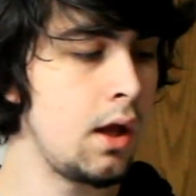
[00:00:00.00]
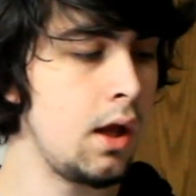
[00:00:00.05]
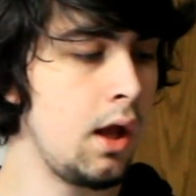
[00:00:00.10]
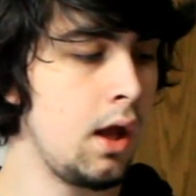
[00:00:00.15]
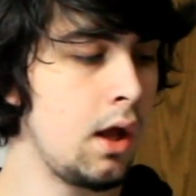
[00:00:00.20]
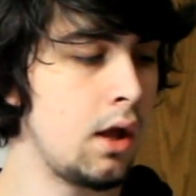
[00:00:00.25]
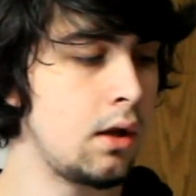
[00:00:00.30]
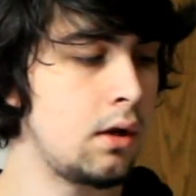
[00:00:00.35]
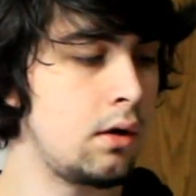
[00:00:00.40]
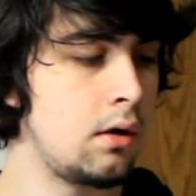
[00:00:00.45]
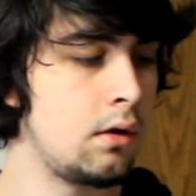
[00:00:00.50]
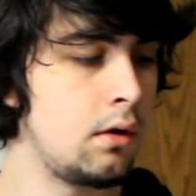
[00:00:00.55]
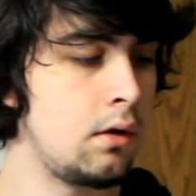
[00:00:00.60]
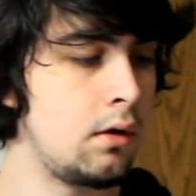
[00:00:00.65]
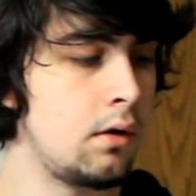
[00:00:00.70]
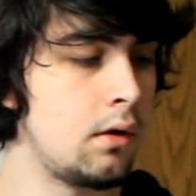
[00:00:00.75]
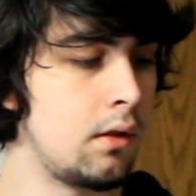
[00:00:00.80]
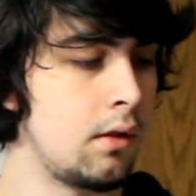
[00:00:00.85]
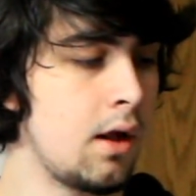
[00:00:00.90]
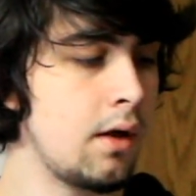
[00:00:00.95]
and
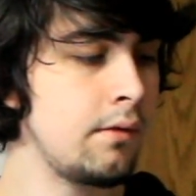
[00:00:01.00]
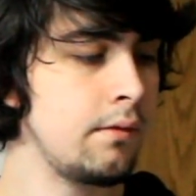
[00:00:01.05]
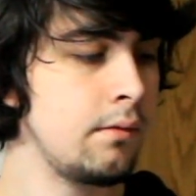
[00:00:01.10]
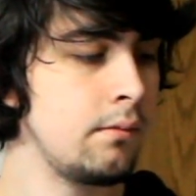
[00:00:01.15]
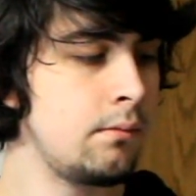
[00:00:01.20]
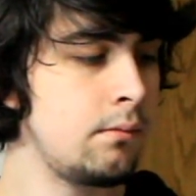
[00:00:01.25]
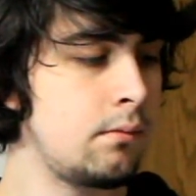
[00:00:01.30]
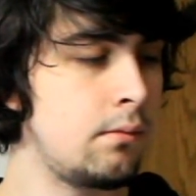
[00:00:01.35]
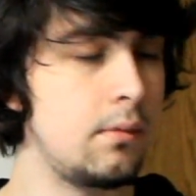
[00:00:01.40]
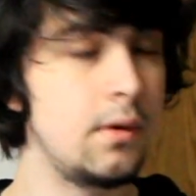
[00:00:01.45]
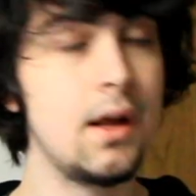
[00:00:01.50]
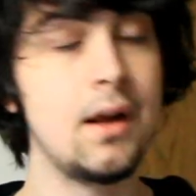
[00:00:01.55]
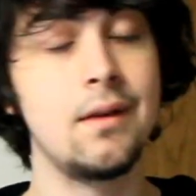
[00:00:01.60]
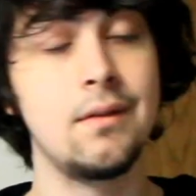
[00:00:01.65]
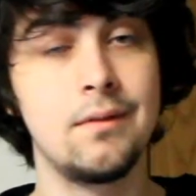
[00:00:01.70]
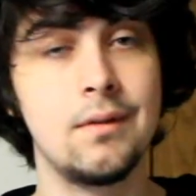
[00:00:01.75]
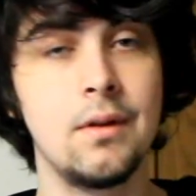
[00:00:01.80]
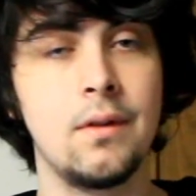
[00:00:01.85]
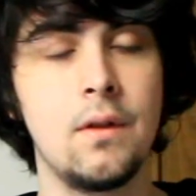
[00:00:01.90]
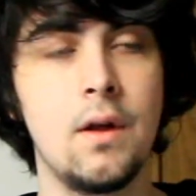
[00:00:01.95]
a lot of them,
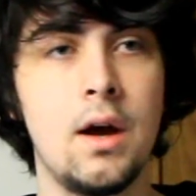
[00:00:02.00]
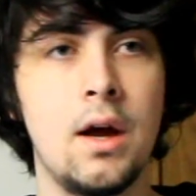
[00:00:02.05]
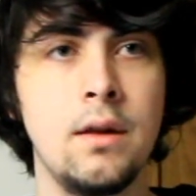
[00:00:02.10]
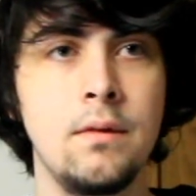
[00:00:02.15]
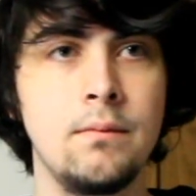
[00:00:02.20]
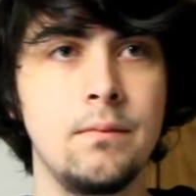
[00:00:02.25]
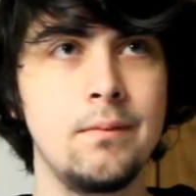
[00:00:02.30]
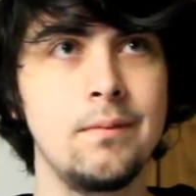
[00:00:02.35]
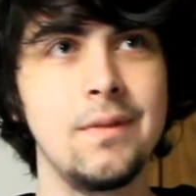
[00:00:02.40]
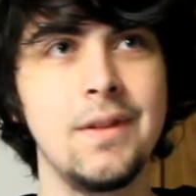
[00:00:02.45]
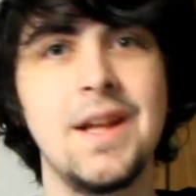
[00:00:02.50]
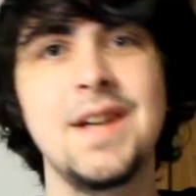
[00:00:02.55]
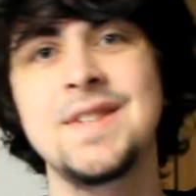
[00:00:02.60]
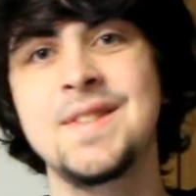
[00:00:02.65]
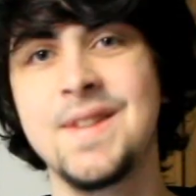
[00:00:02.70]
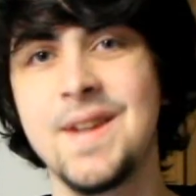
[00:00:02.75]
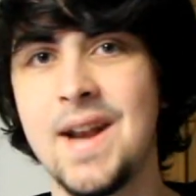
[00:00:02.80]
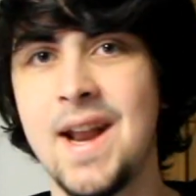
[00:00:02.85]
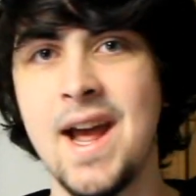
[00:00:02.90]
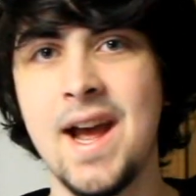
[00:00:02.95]
not a lot,
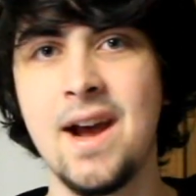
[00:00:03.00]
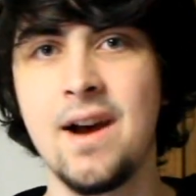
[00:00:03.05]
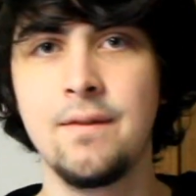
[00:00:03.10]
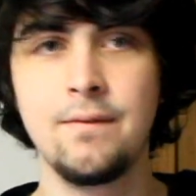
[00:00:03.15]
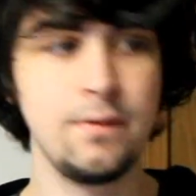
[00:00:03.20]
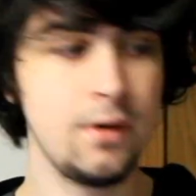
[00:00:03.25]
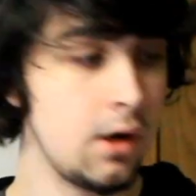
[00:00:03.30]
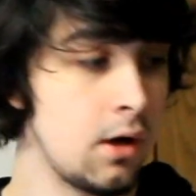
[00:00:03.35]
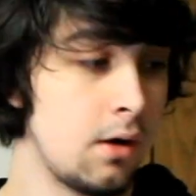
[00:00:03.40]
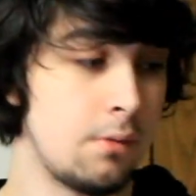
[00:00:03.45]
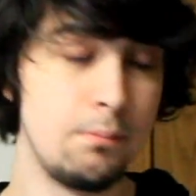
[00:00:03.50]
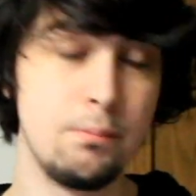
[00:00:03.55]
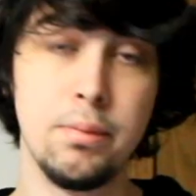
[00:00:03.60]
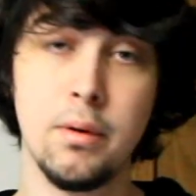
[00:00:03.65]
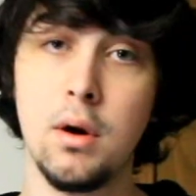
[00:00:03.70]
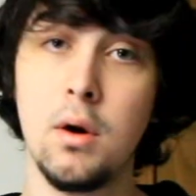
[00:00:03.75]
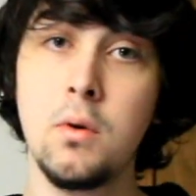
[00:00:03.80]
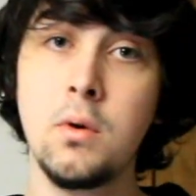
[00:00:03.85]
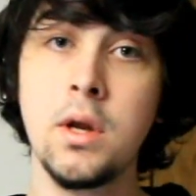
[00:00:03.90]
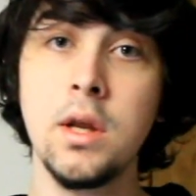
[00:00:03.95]
less than half, come
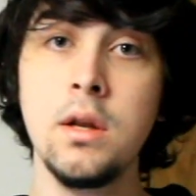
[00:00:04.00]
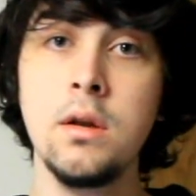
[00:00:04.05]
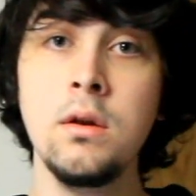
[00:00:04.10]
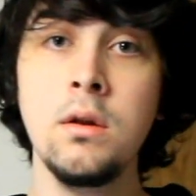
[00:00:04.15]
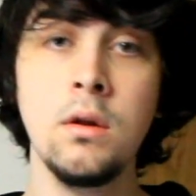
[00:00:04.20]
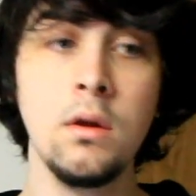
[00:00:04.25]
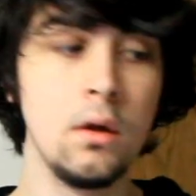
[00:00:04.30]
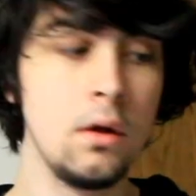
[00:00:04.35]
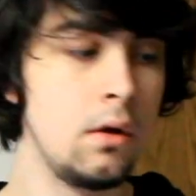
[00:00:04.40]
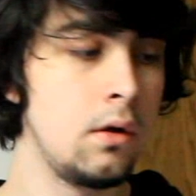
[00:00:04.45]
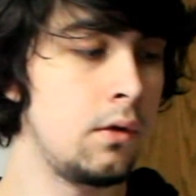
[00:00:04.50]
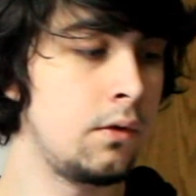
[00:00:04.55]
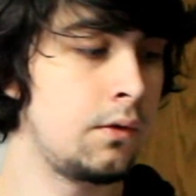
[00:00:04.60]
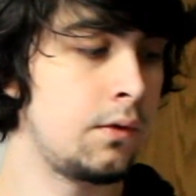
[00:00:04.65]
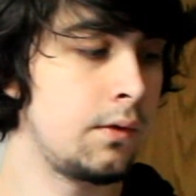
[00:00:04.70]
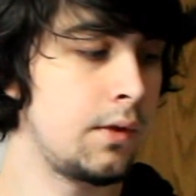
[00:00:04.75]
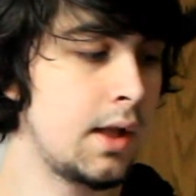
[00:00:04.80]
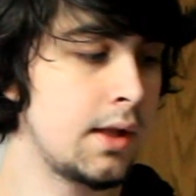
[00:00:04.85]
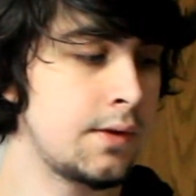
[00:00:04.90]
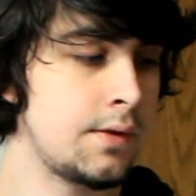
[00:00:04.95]
broken,
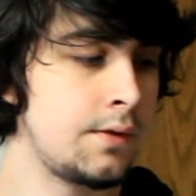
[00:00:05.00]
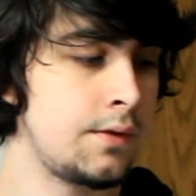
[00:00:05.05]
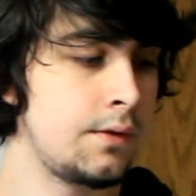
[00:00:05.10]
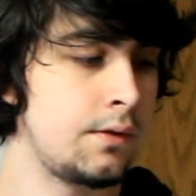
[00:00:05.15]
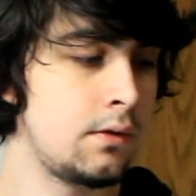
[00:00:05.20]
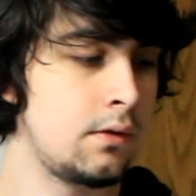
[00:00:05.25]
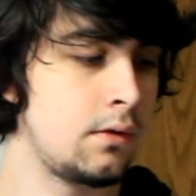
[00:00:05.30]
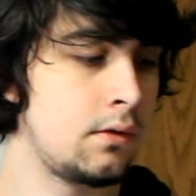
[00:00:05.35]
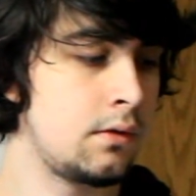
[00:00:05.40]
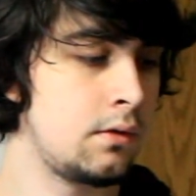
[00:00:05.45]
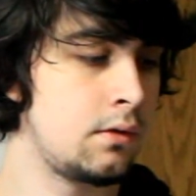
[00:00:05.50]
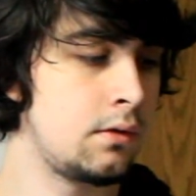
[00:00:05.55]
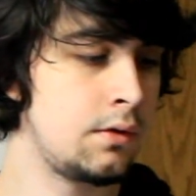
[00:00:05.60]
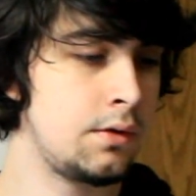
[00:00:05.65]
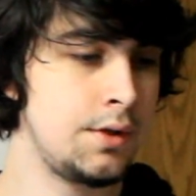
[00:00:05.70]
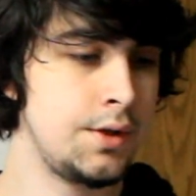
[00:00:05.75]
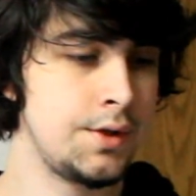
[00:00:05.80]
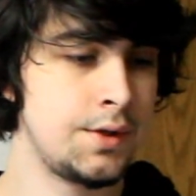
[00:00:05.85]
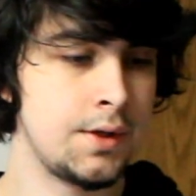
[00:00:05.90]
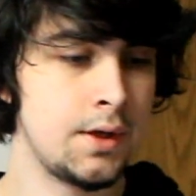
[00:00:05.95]
so that's
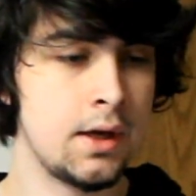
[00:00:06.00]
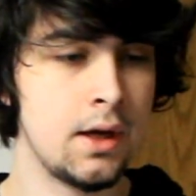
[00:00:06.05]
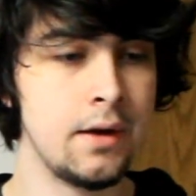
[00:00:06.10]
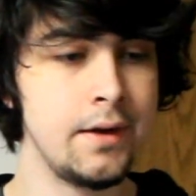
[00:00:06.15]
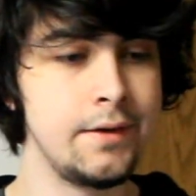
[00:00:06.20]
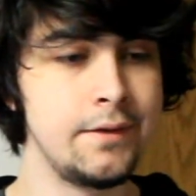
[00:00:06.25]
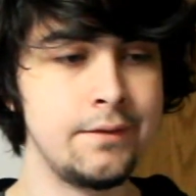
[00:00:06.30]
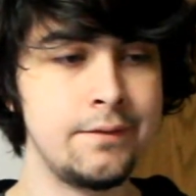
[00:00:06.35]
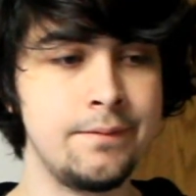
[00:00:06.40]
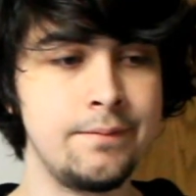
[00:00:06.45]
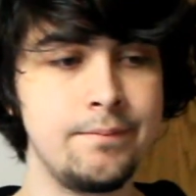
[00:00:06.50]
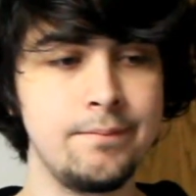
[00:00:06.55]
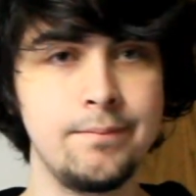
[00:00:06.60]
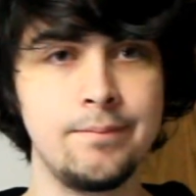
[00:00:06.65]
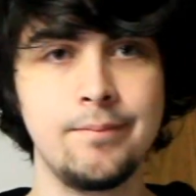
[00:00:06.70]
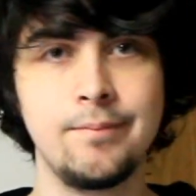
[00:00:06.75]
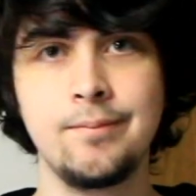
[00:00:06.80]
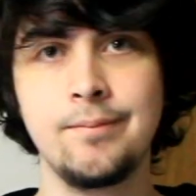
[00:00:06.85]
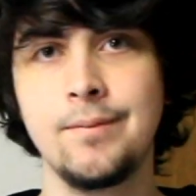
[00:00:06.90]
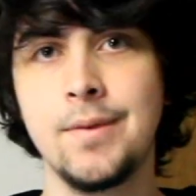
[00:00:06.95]
just kind of
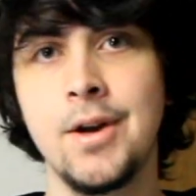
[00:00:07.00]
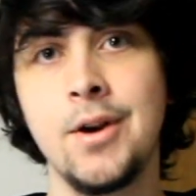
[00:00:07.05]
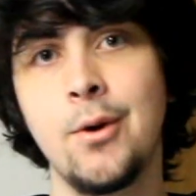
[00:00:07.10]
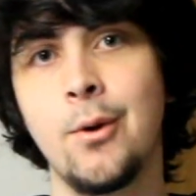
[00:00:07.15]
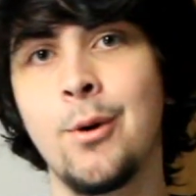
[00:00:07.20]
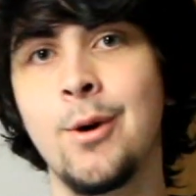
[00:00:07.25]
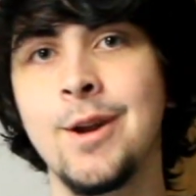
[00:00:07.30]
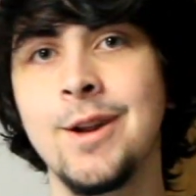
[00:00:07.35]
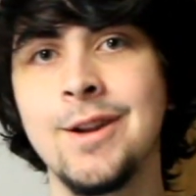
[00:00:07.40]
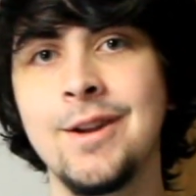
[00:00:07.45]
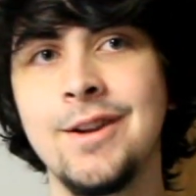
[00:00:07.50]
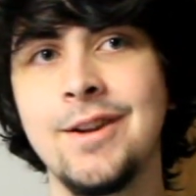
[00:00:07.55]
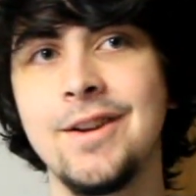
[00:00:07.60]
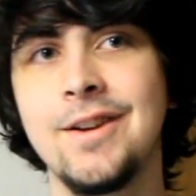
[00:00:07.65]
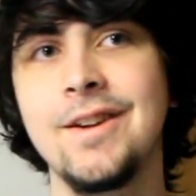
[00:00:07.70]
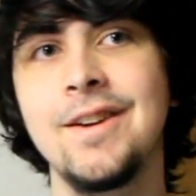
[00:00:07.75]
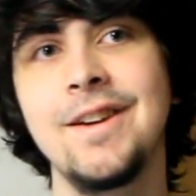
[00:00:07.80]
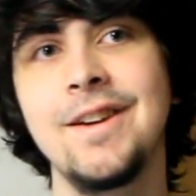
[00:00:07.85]
annoying.